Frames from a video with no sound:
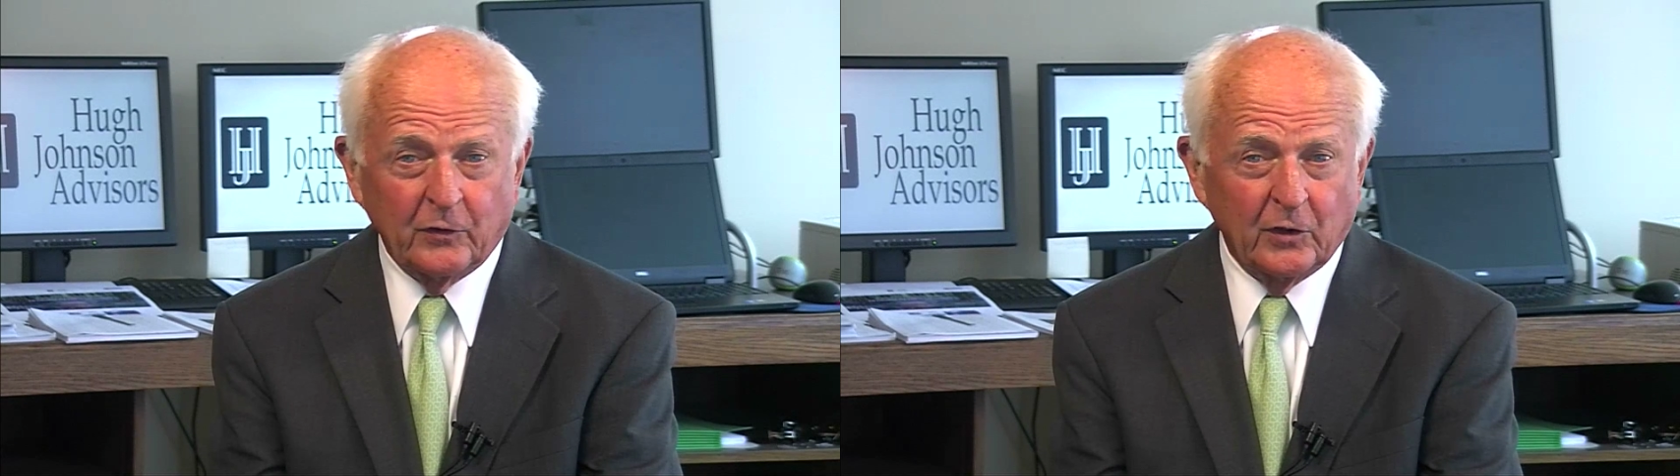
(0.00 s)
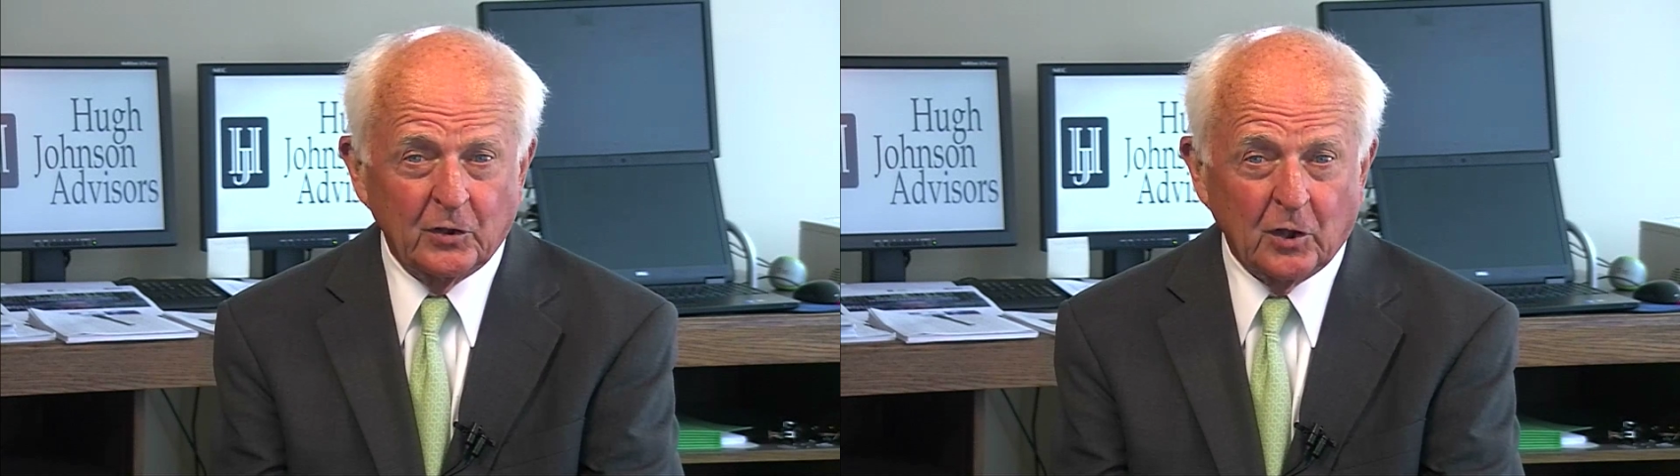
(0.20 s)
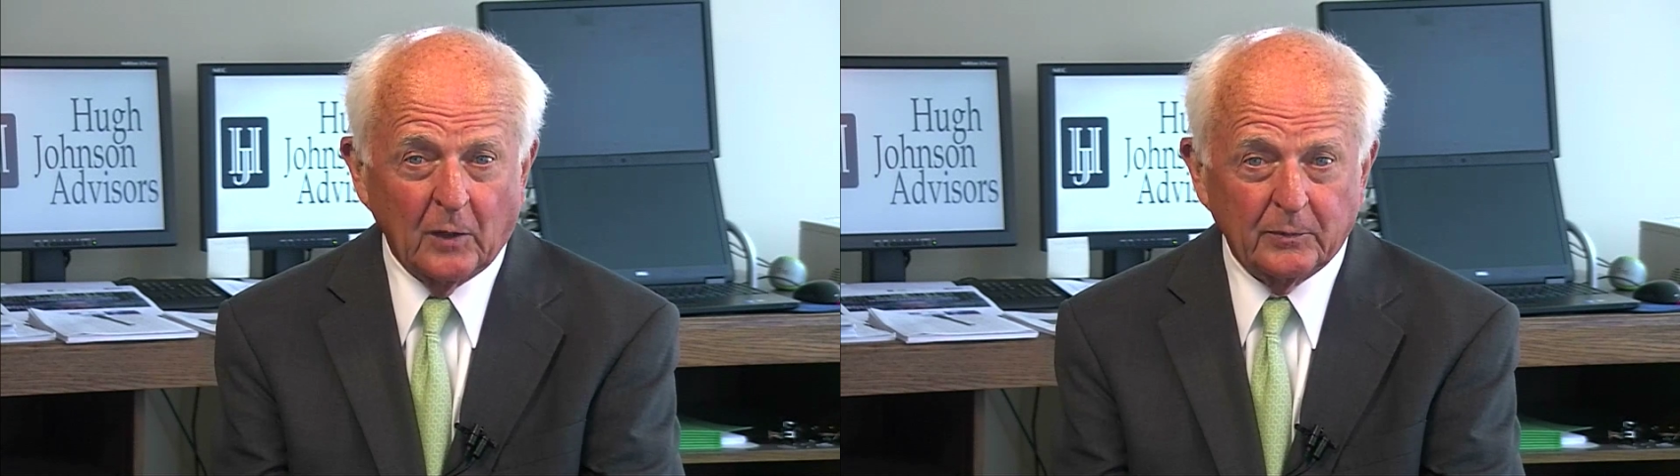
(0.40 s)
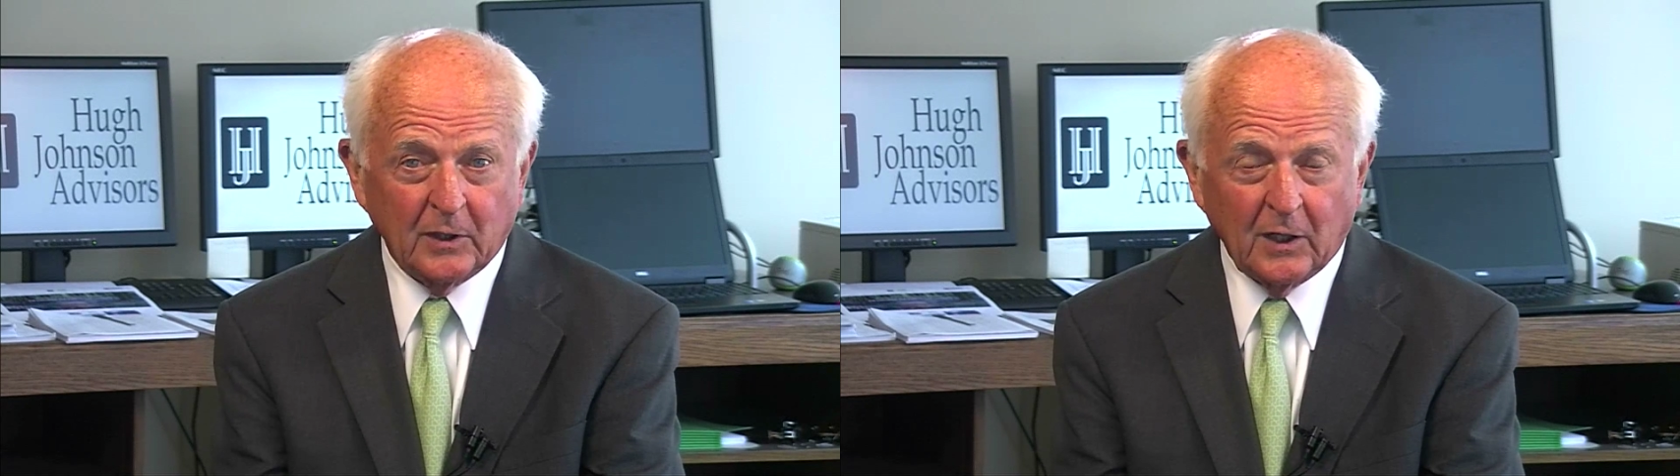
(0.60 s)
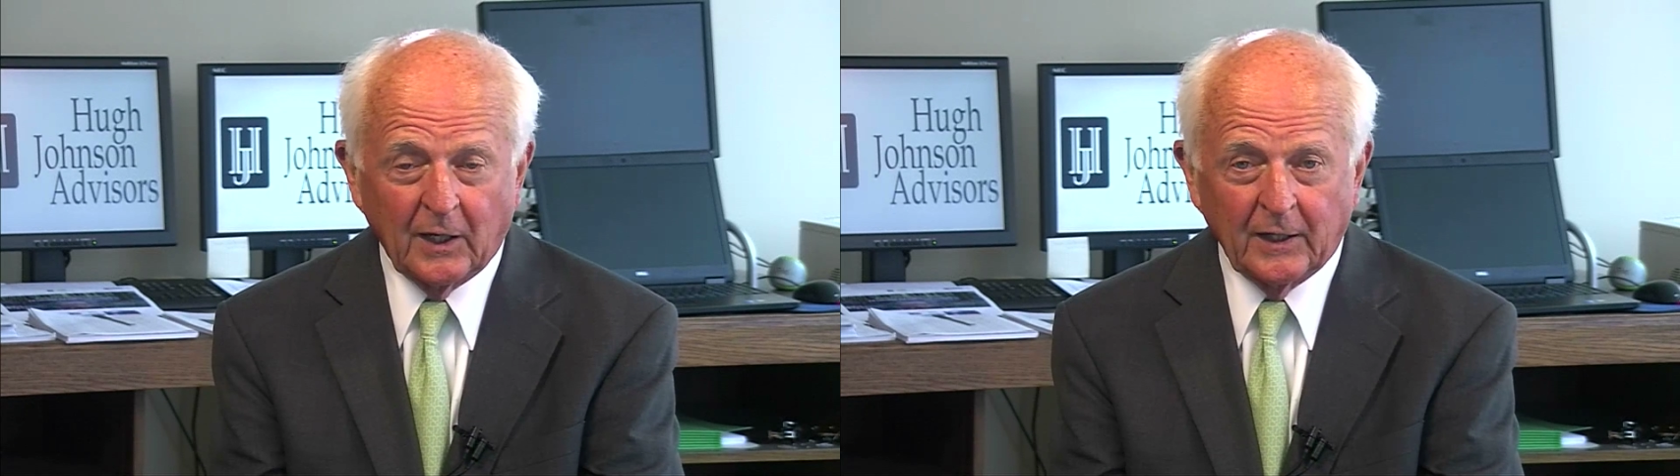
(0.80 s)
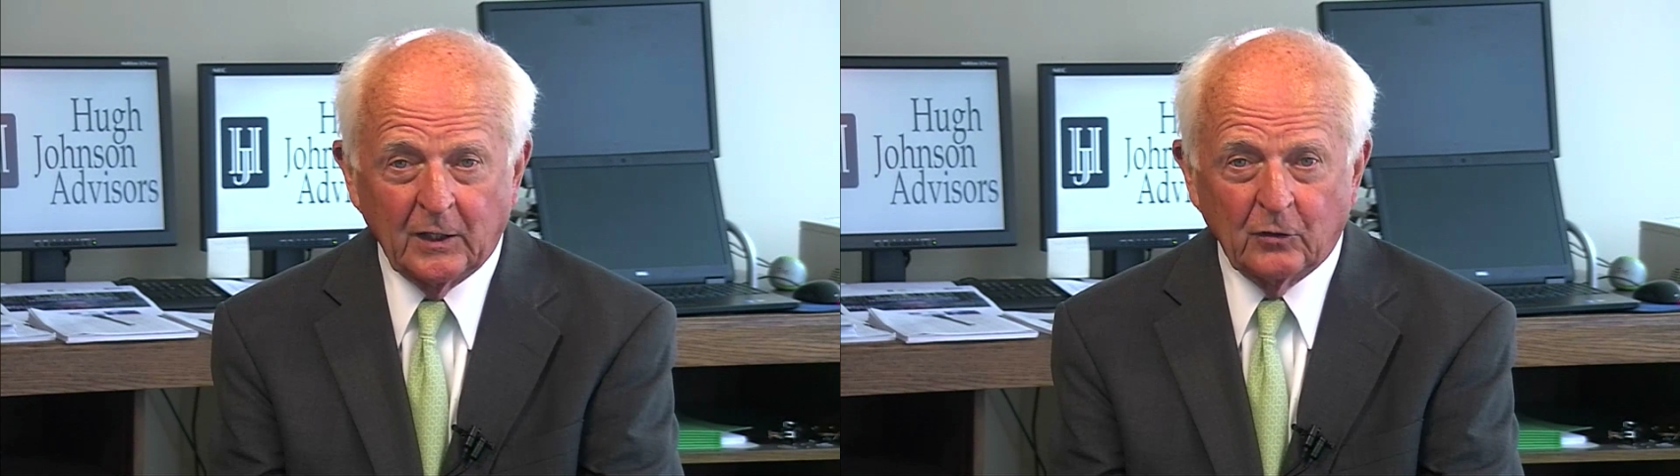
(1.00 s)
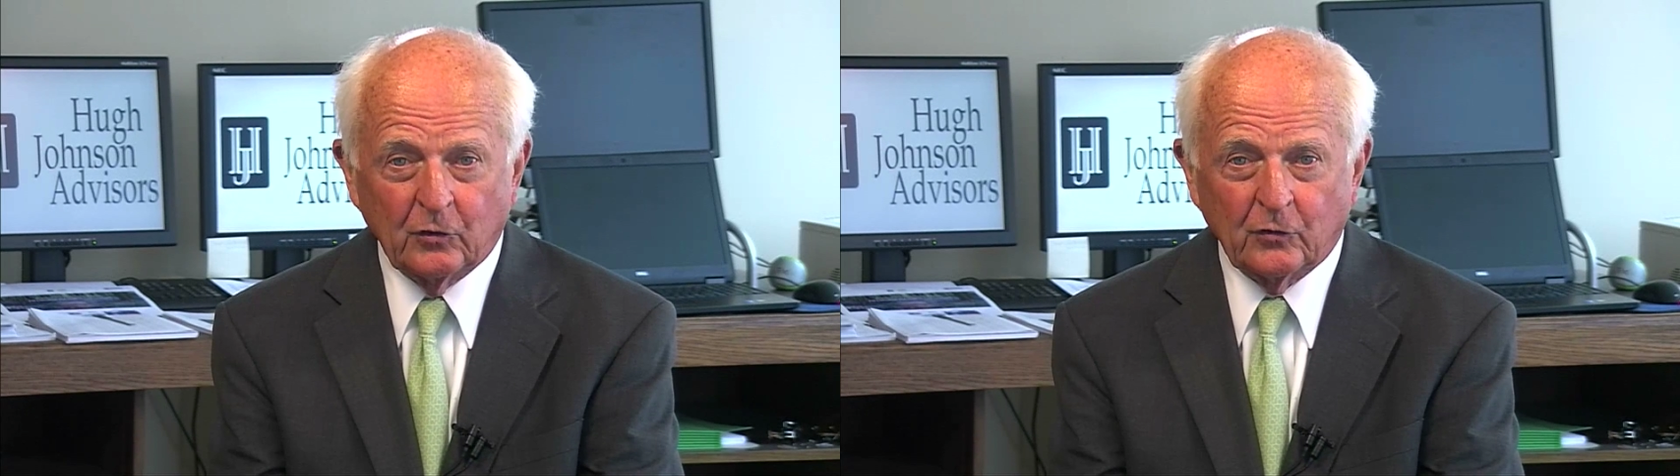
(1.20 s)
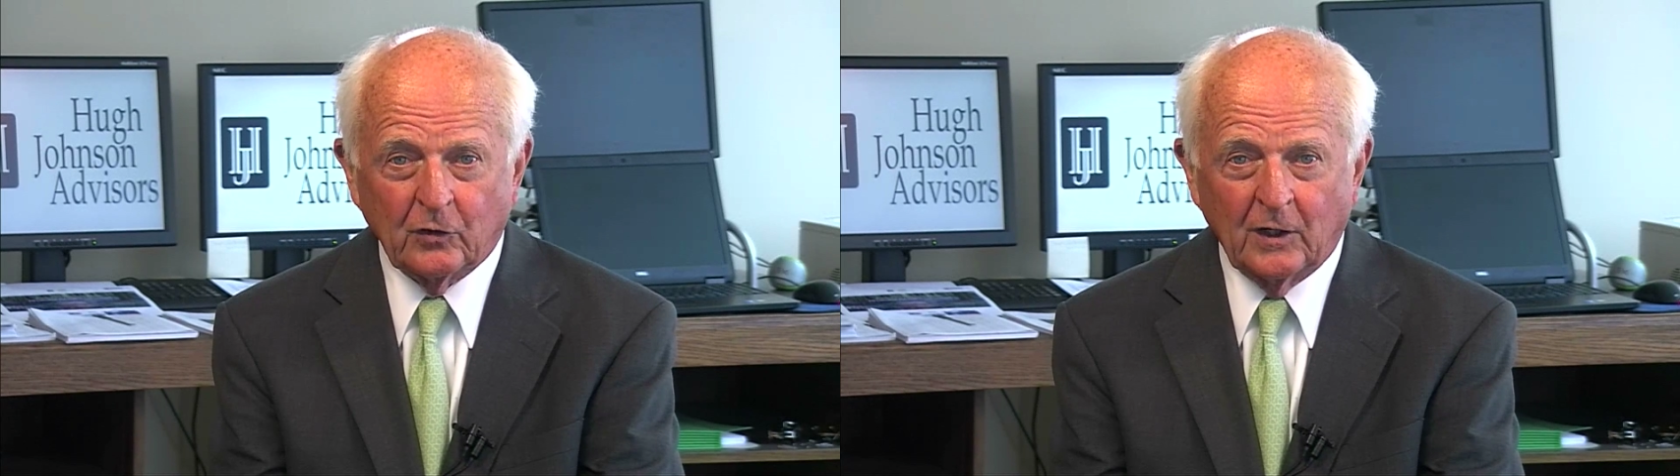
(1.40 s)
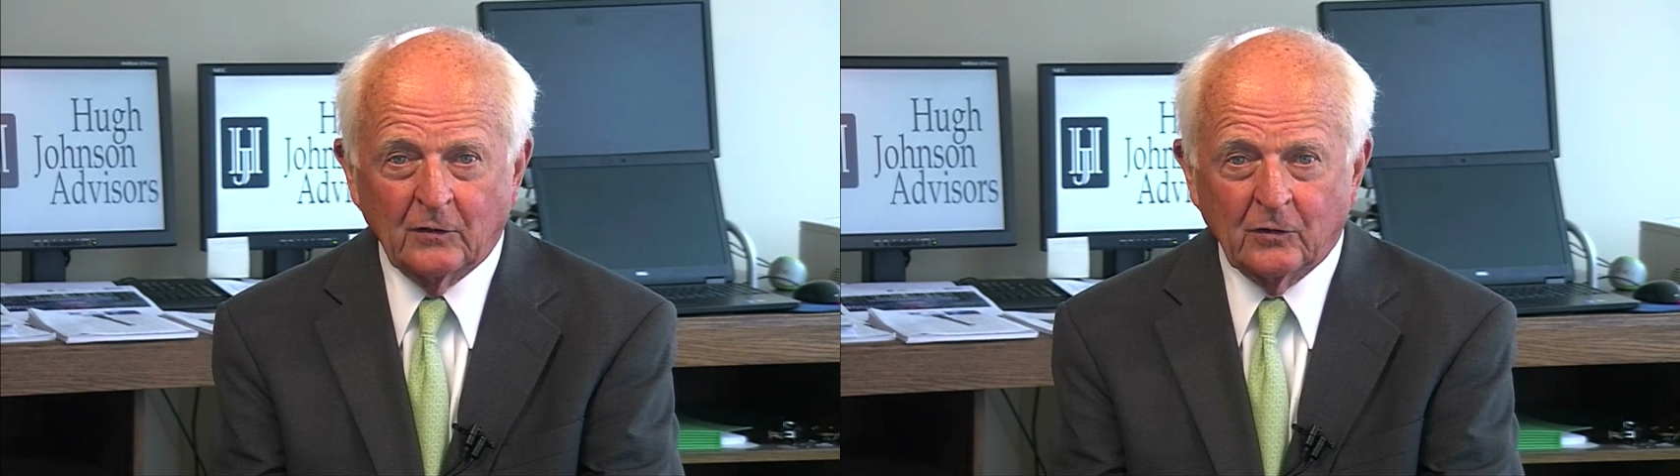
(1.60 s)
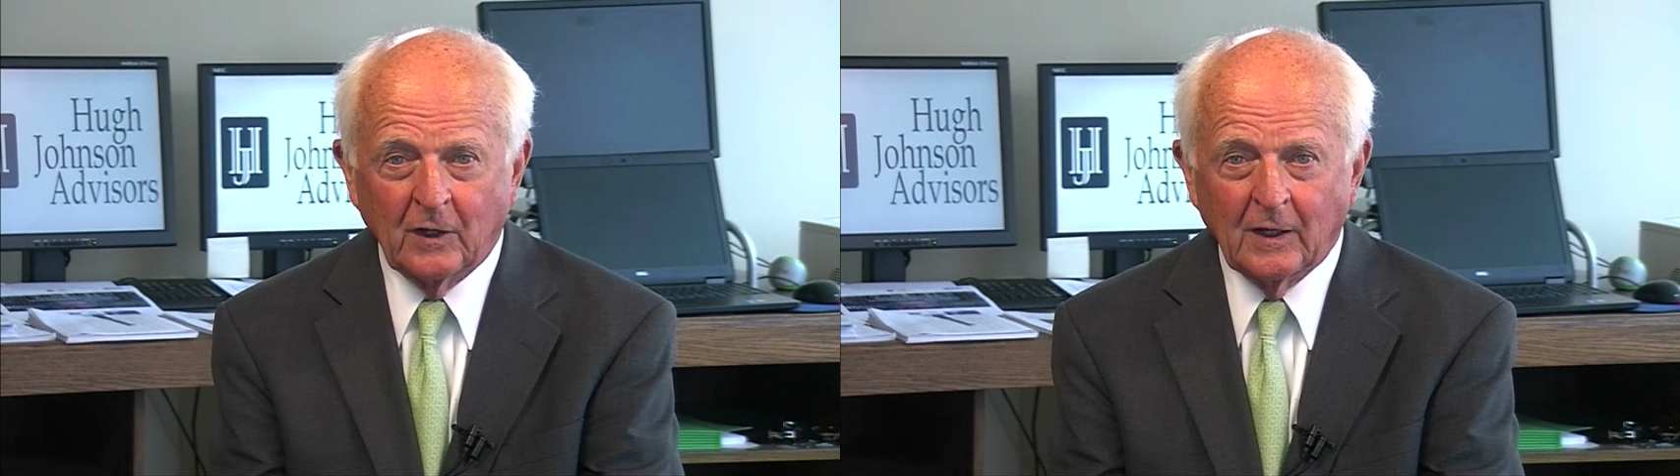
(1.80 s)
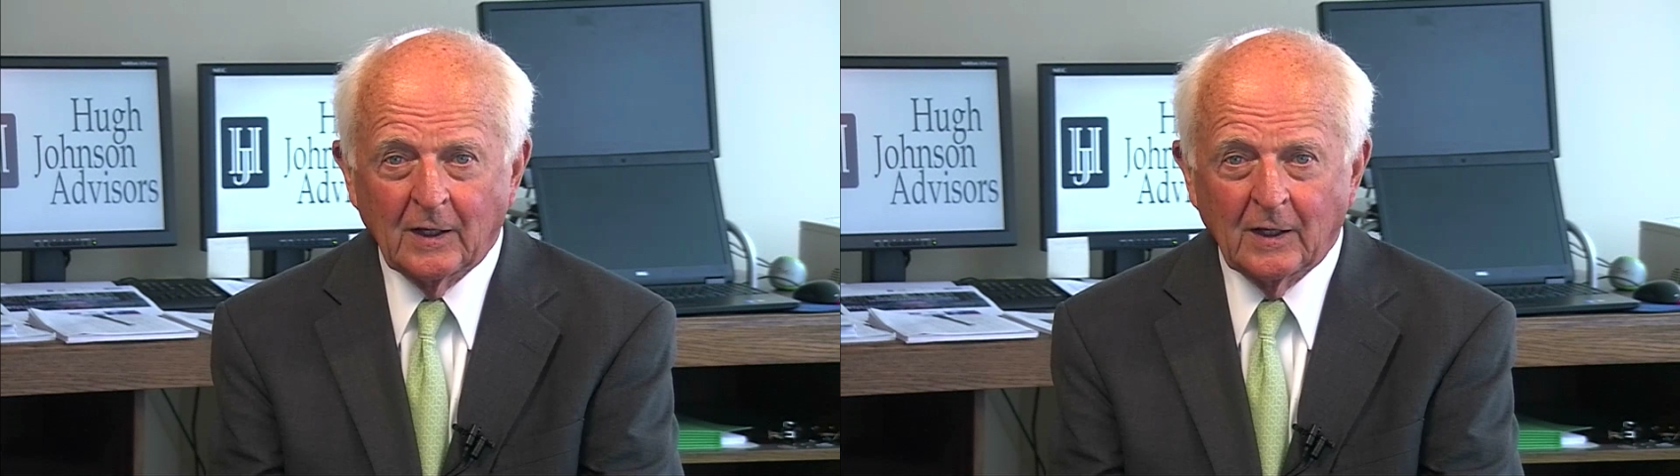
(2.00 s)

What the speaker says: very sharp decline in interest rates